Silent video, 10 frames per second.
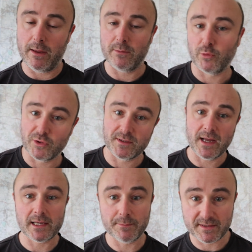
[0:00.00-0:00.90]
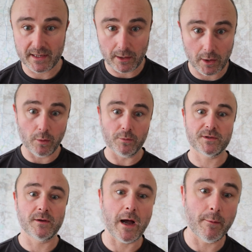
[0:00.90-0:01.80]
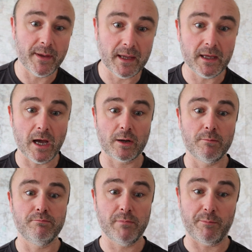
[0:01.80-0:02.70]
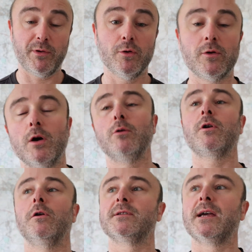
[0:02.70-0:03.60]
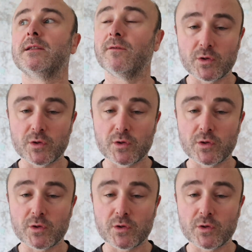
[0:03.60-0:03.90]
which was 90% gold, so that would be a pure gold content of